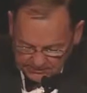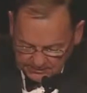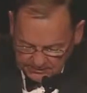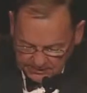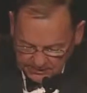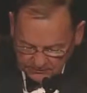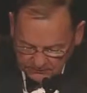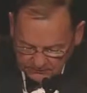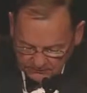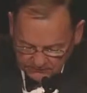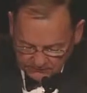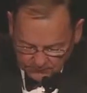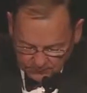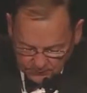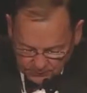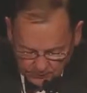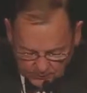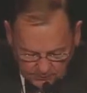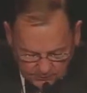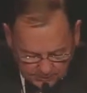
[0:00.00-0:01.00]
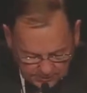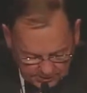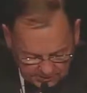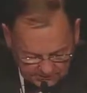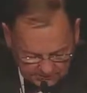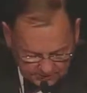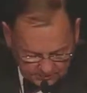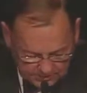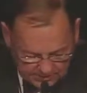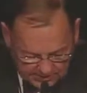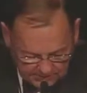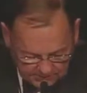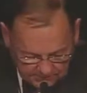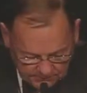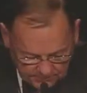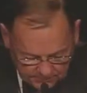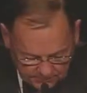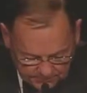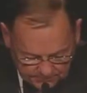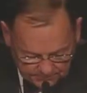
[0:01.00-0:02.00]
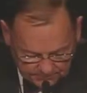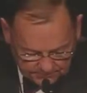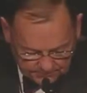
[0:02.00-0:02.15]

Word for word: the council floor or in its back room.